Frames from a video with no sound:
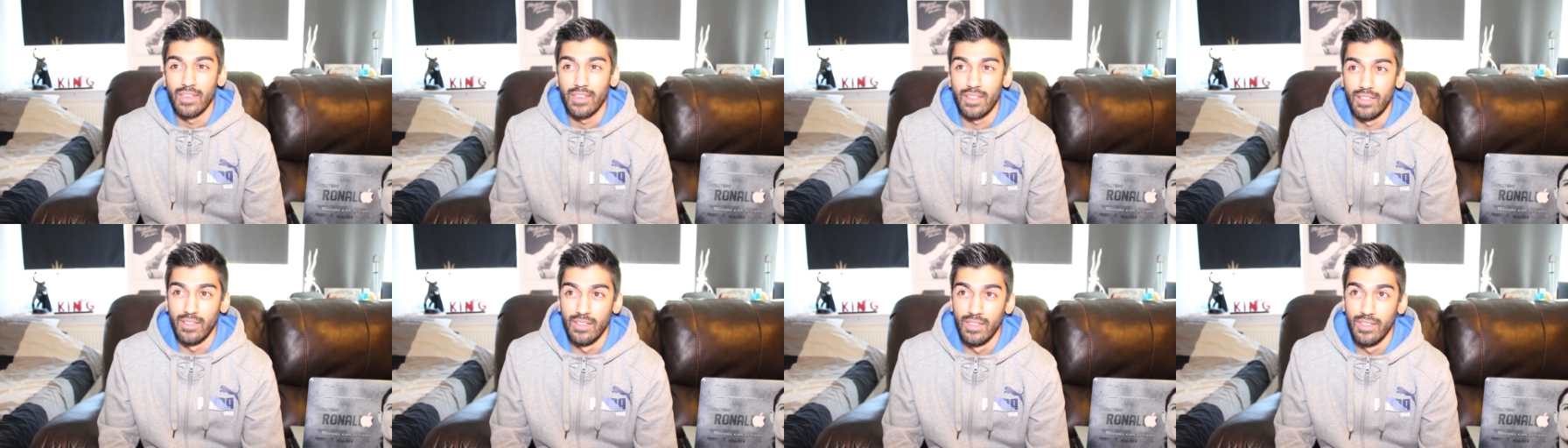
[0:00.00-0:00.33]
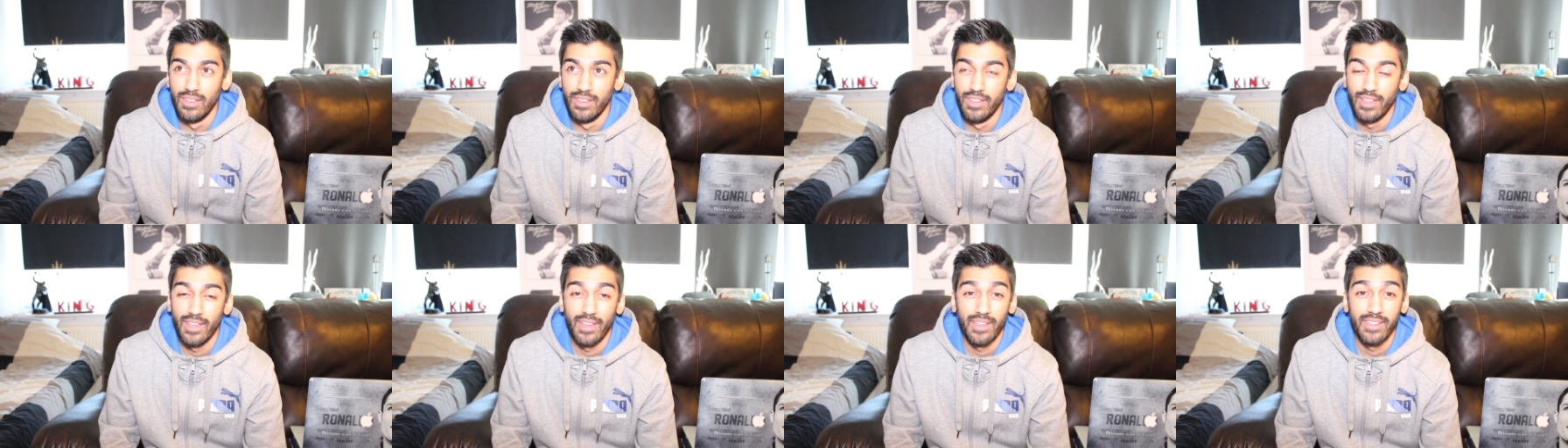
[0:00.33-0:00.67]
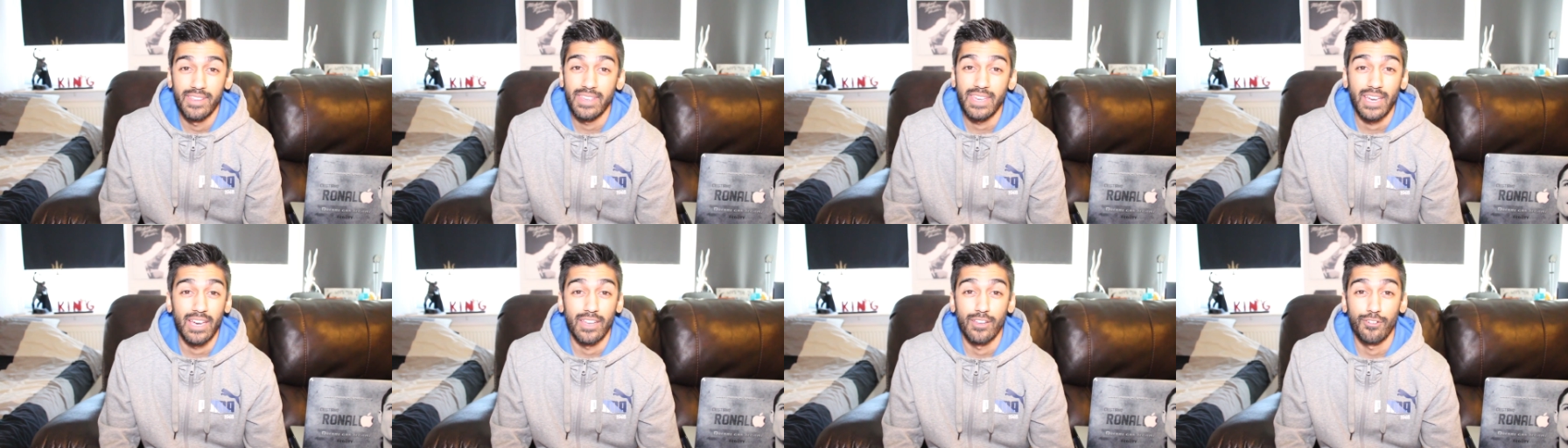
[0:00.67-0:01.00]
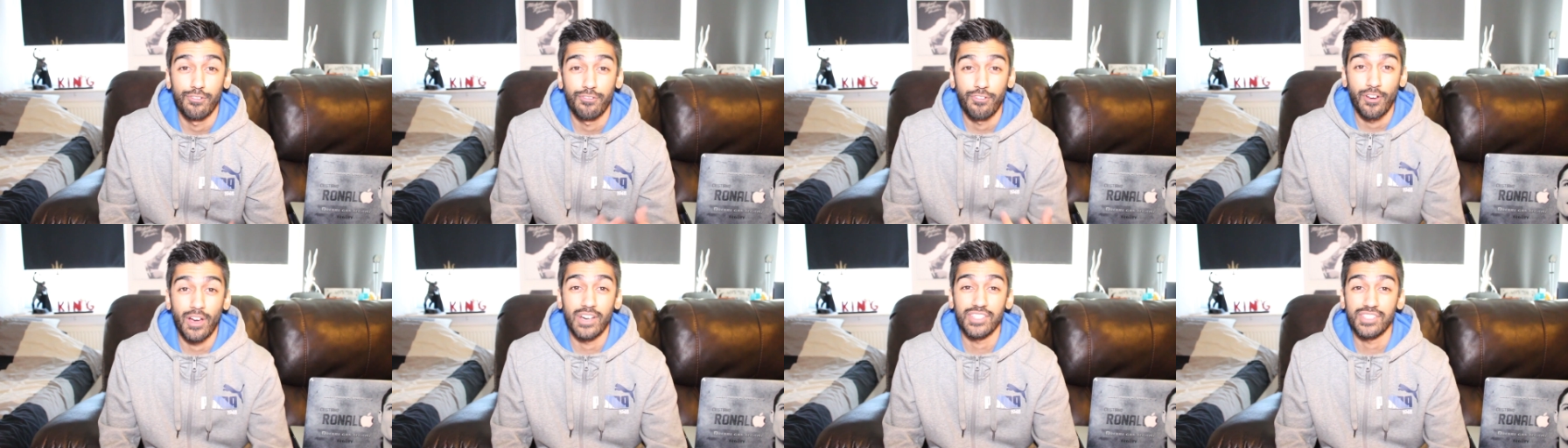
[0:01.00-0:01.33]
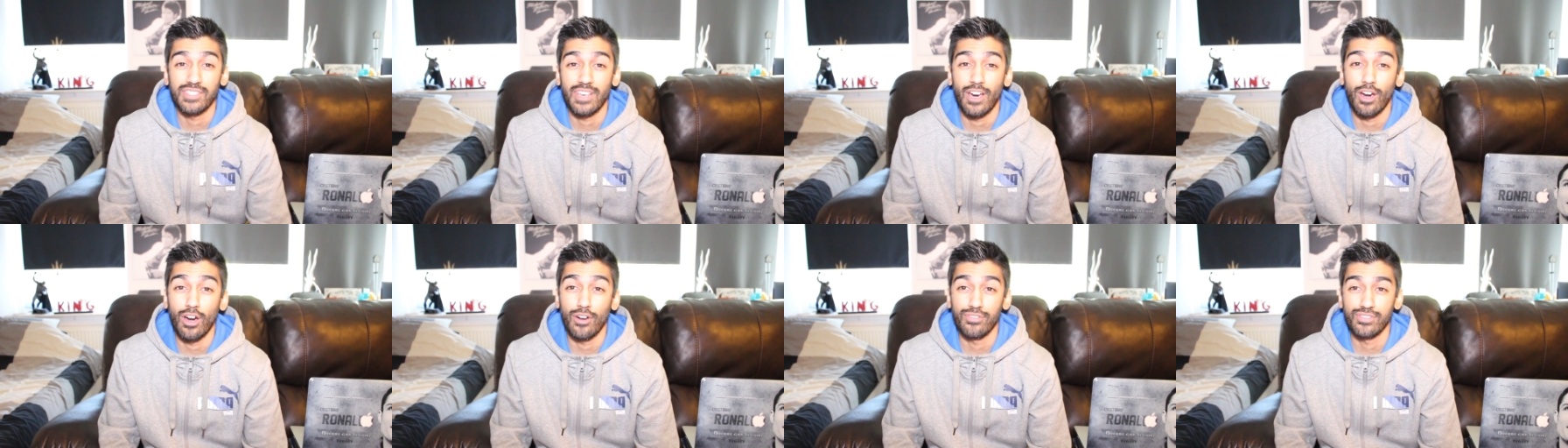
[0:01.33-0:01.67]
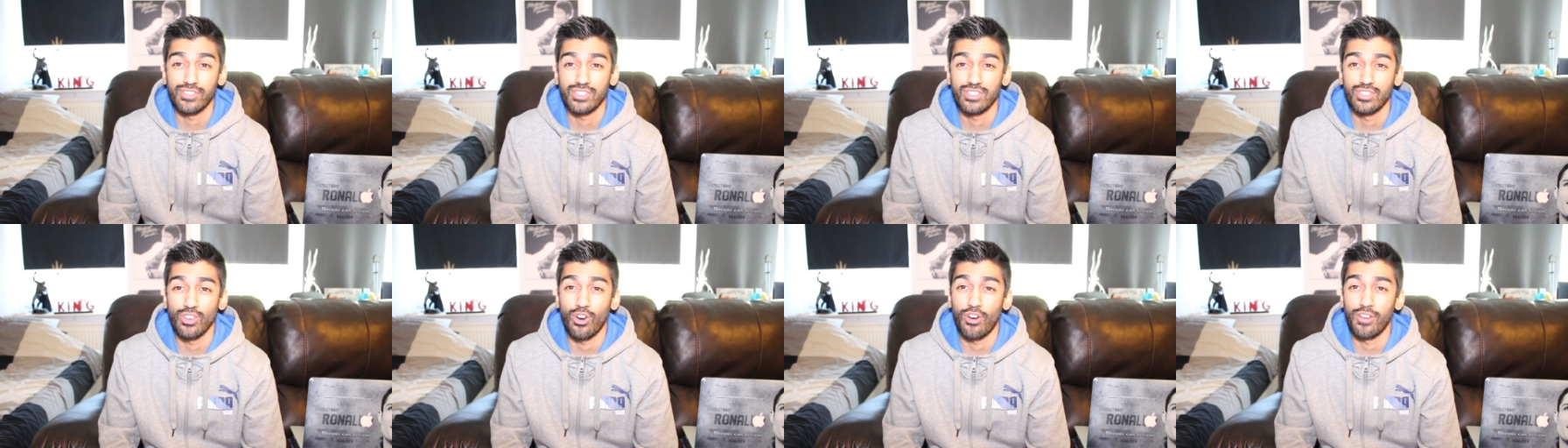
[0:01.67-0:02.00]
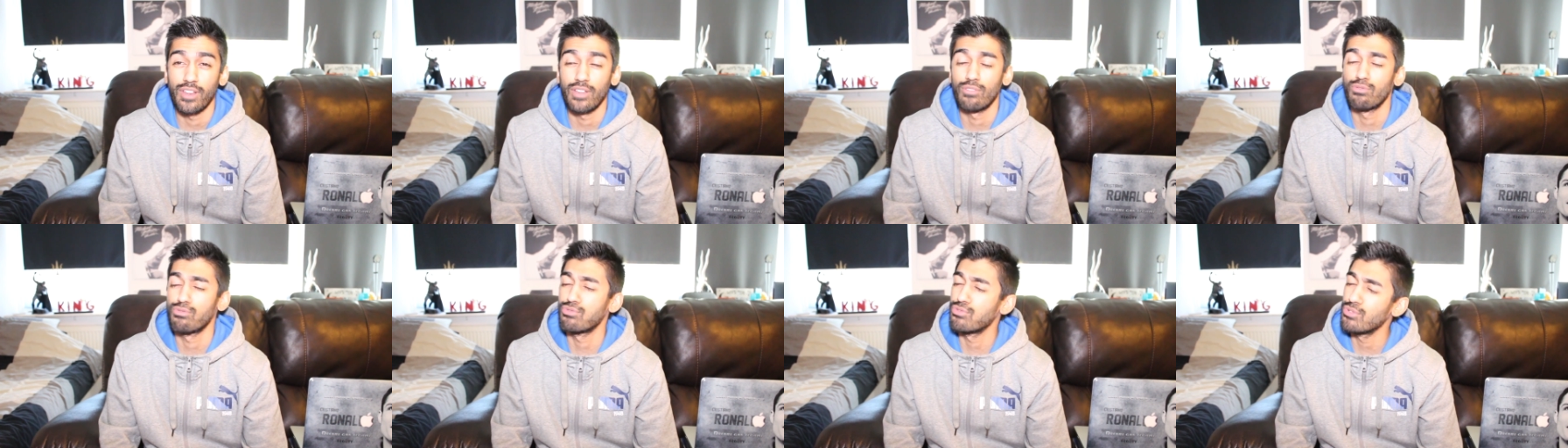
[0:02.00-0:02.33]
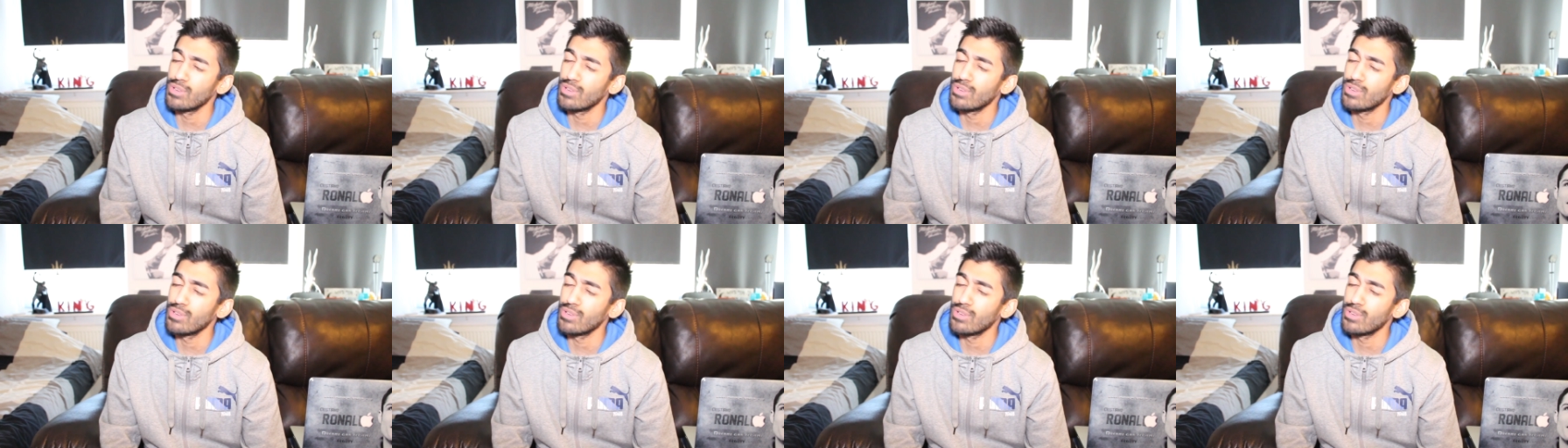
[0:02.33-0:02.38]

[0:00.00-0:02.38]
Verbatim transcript: and uh, yeah the first half started